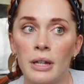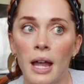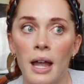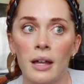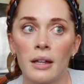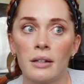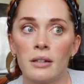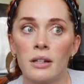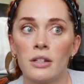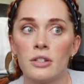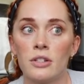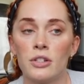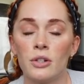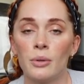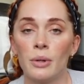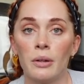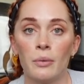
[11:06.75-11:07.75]
can
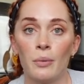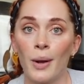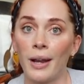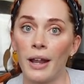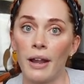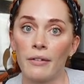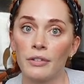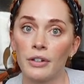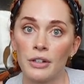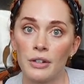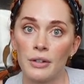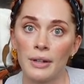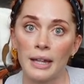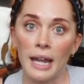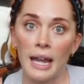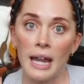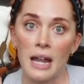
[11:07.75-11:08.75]
do it whenever you
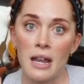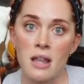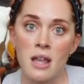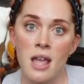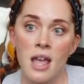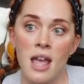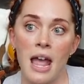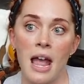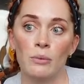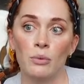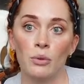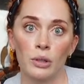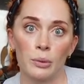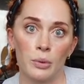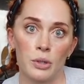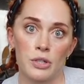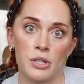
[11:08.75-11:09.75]
can. And
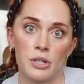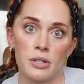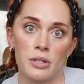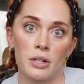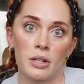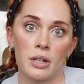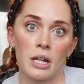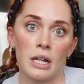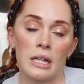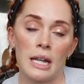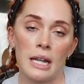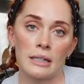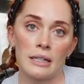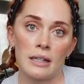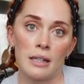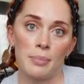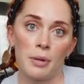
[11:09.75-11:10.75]
really, we're just
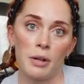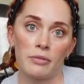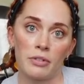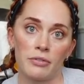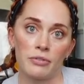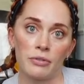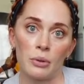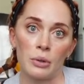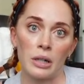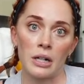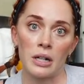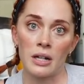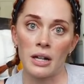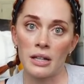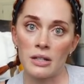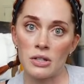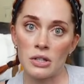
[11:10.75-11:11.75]
connecting the pelvic floor
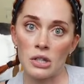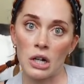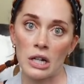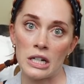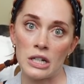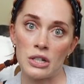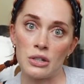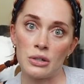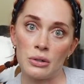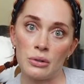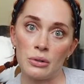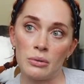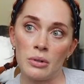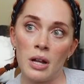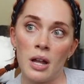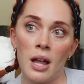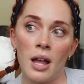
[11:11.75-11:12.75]
and starting
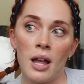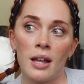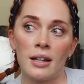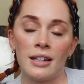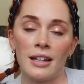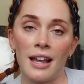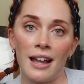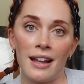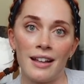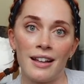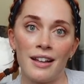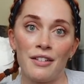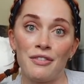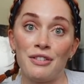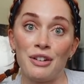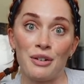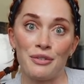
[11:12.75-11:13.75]
to get a
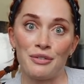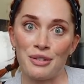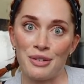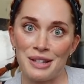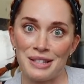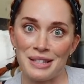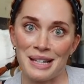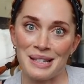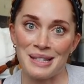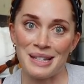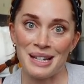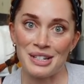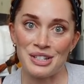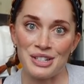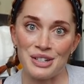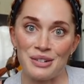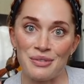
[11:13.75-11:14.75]
feel for the
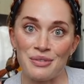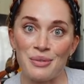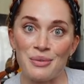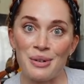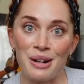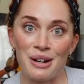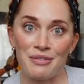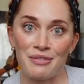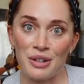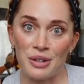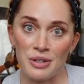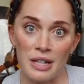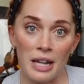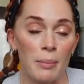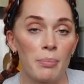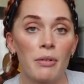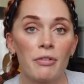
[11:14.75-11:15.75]
sensation of what it feels
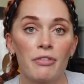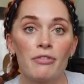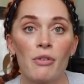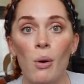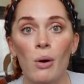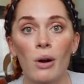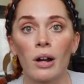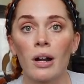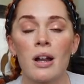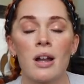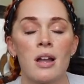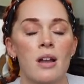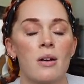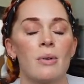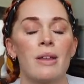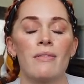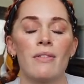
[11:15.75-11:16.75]
like before
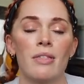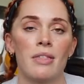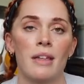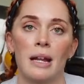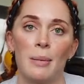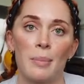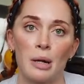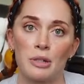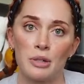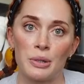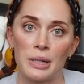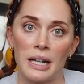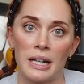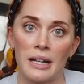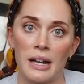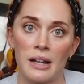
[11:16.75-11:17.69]
we even think about doing any